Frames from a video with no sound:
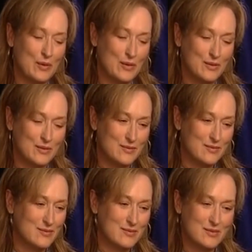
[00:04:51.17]
He
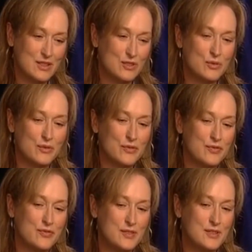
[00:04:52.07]
stated, "I don't think
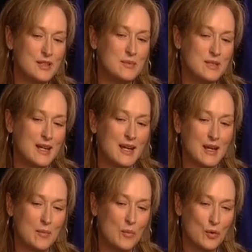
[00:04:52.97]
anyone ever taught
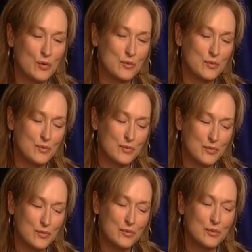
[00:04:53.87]
Meryl acting.
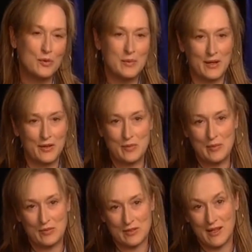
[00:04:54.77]
She really taught
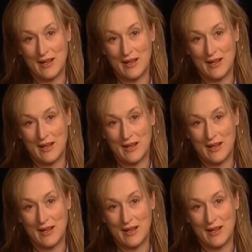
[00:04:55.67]
herself."